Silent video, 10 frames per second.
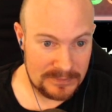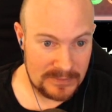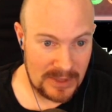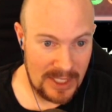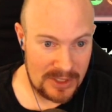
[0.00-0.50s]

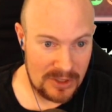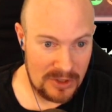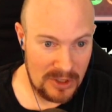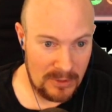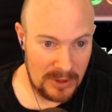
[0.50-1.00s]
Okay, I actually
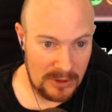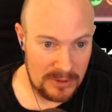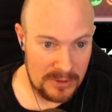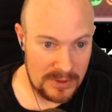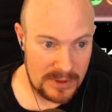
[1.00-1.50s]
don't want to
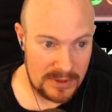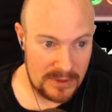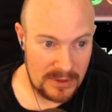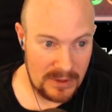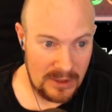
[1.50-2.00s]
lose
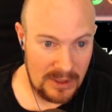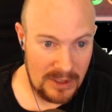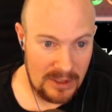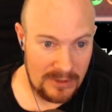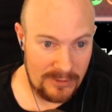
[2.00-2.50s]
uh,
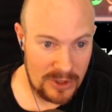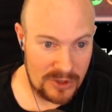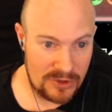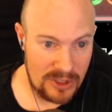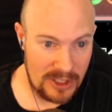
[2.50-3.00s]
Envoy's
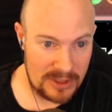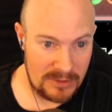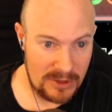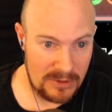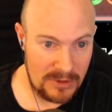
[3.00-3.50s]
training, so we're going to